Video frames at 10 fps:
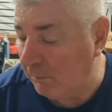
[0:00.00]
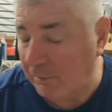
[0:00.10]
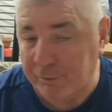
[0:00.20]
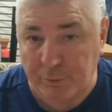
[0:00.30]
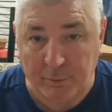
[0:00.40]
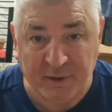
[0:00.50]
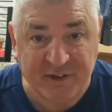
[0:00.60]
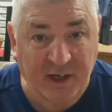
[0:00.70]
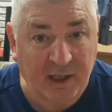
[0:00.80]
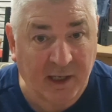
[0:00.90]
through
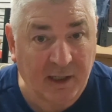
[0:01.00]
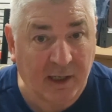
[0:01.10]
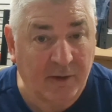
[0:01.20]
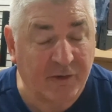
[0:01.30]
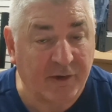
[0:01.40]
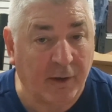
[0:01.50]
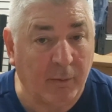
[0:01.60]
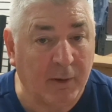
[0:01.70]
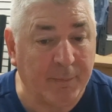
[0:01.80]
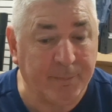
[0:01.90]
retail outlets.
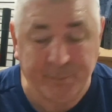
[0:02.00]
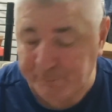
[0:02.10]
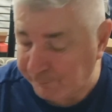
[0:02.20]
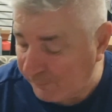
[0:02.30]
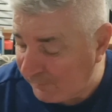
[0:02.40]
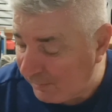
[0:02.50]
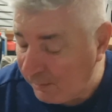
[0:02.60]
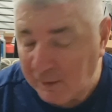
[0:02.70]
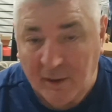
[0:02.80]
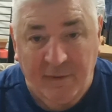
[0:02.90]
So
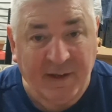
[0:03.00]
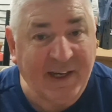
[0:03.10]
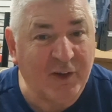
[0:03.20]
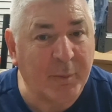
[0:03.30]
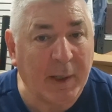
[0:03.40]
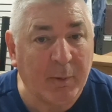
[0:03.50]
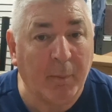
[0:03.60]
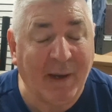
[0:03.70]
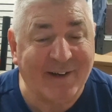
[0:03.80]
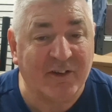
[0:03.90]
that gets people
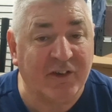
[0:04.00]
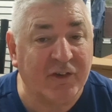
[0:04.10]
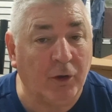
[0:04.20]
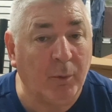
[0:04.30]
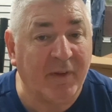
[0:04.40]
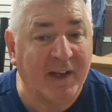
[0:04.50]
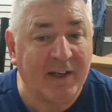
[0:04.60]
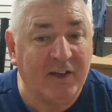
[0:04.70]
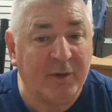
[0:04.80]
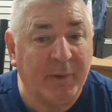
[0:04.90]
back to stock where they
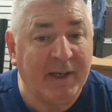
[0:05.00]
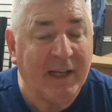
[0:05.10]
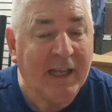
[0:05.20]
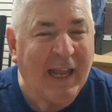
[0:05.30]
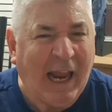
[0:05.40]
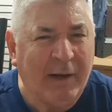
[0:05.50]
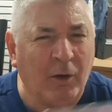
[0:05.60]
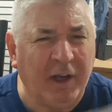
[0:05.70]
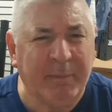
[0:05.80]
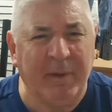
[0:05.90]
need to be. And
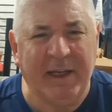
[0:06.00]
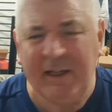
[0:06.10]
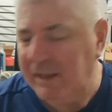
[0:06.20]
like me,